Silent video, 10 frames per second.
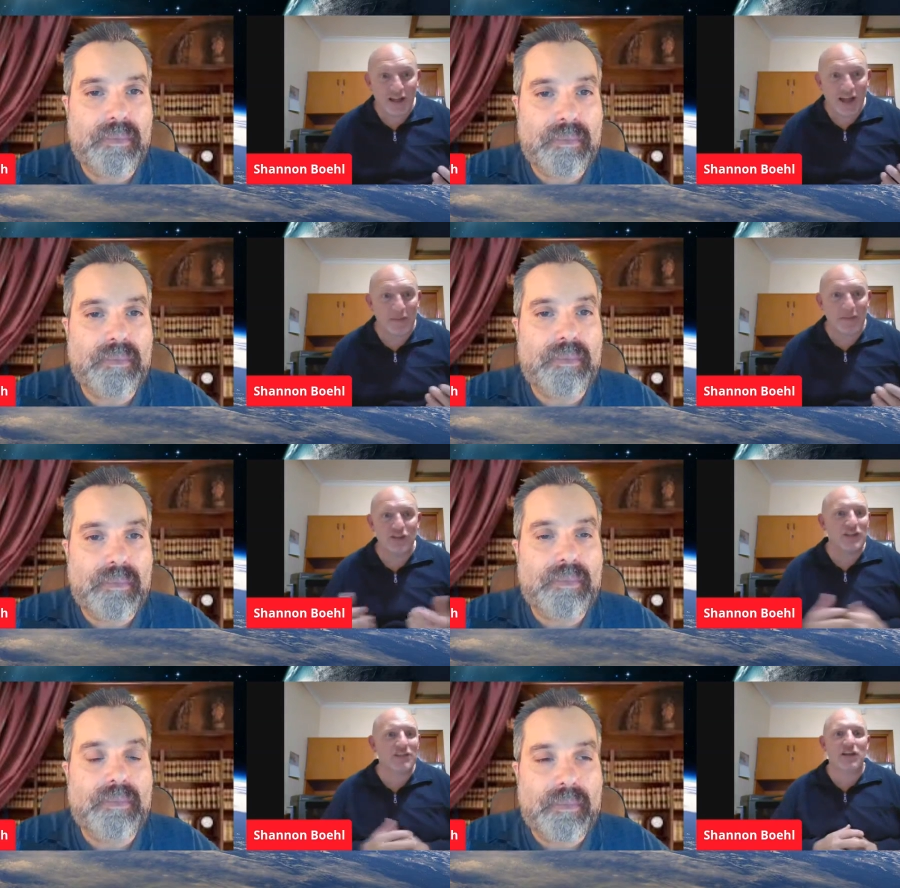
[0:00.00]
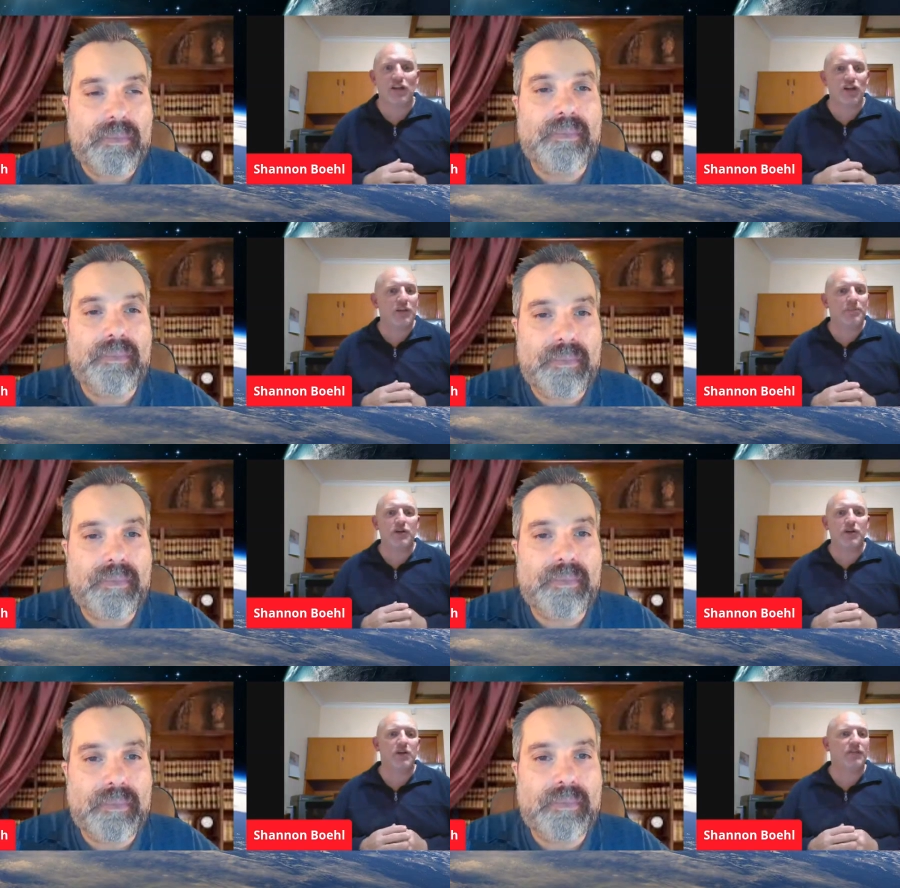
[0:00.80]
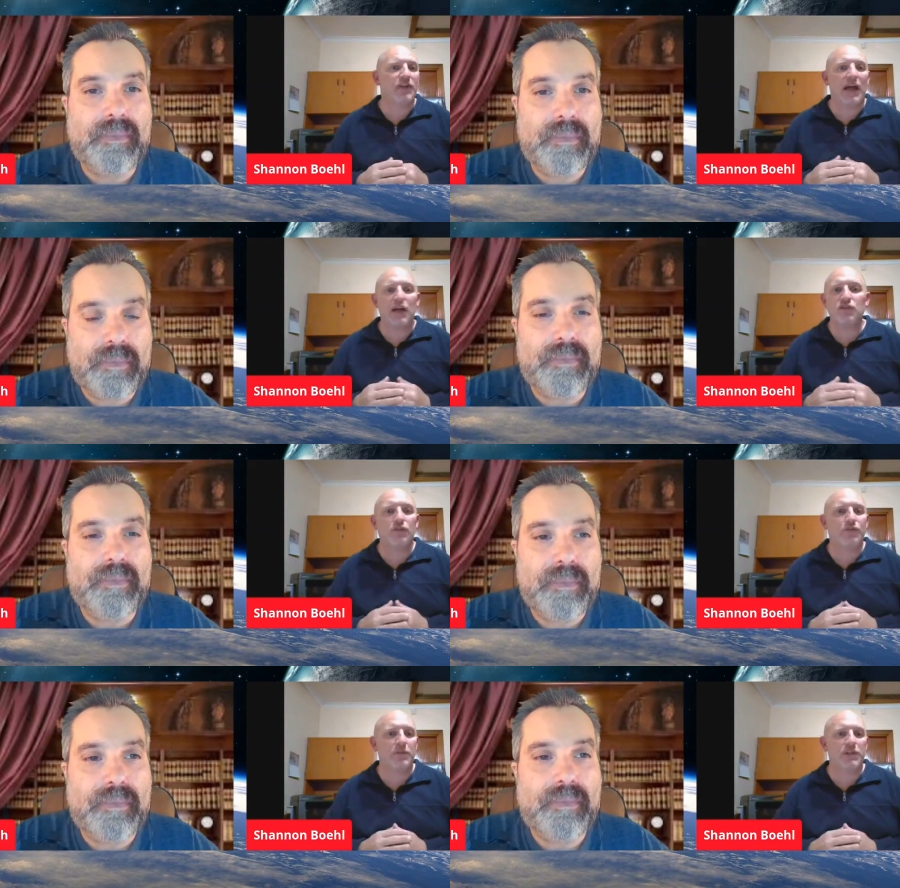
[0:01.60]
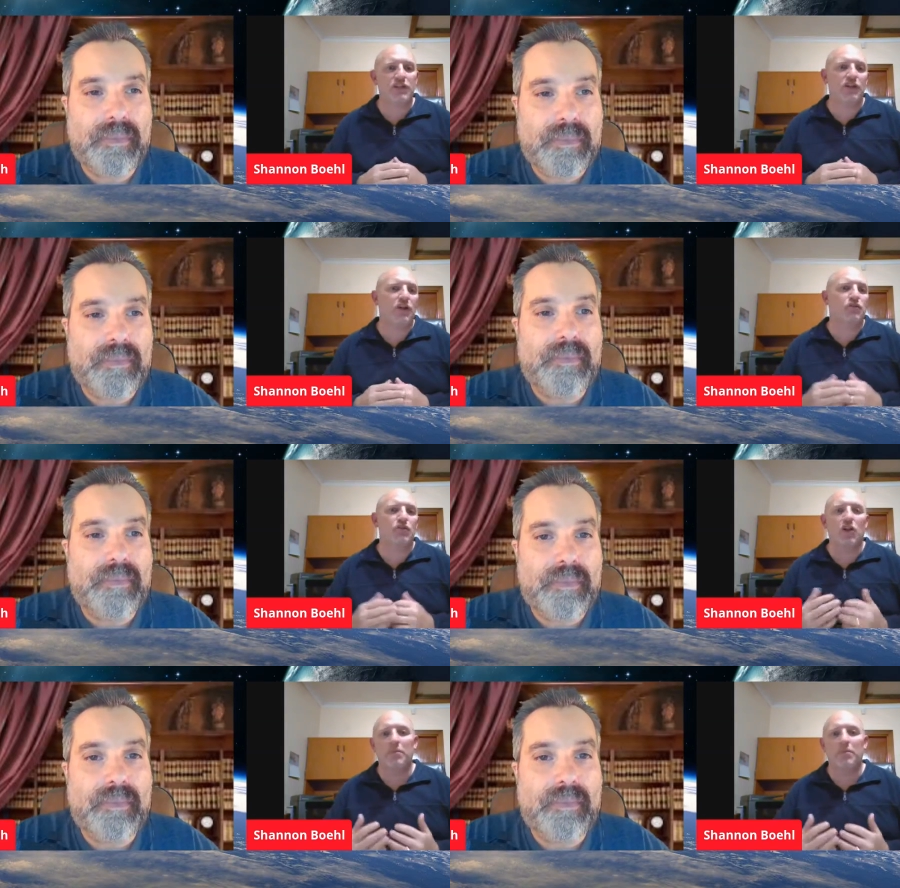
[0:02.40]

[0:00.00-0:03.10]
Speaker 1: I mean, she's a good person of counsel for me. She knows all